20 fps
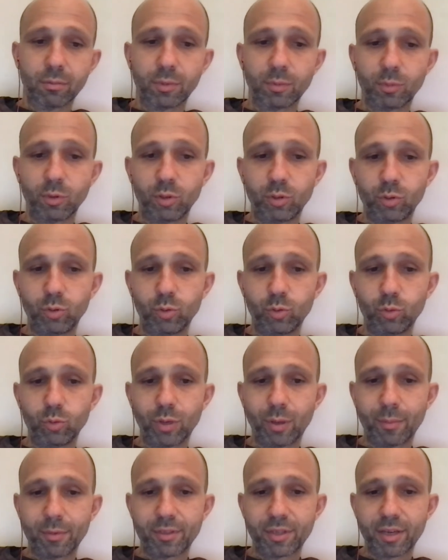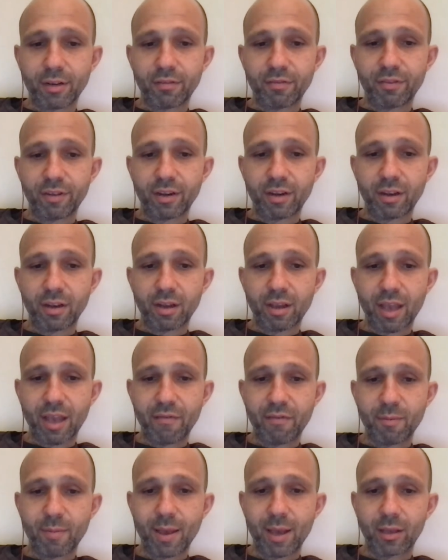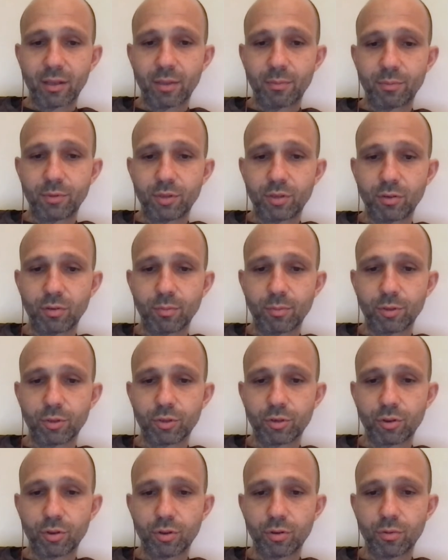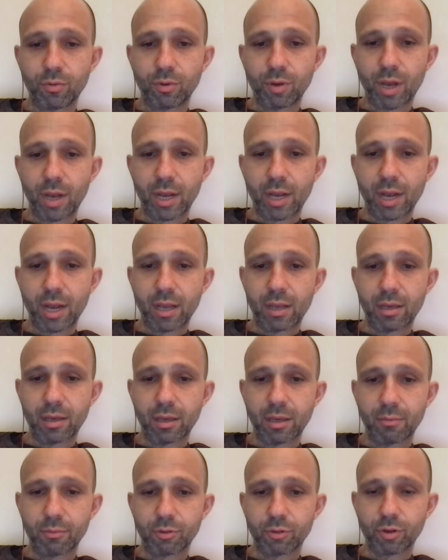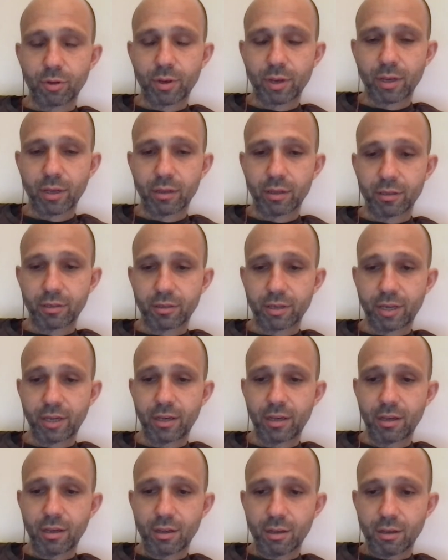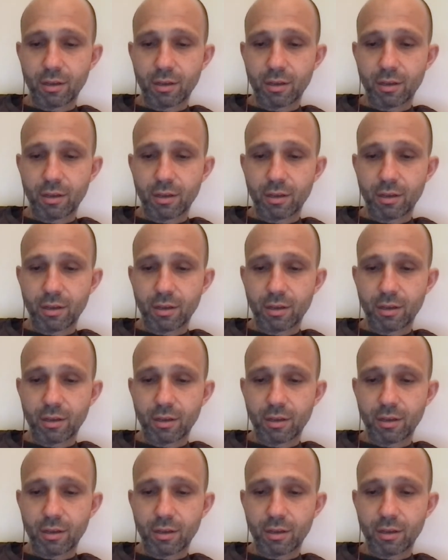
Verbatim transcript: Mamoon, I'm gonna send a, very, a heavy back clip to you. I'm gonna show you. I got. I'm sure you. Got, let's see.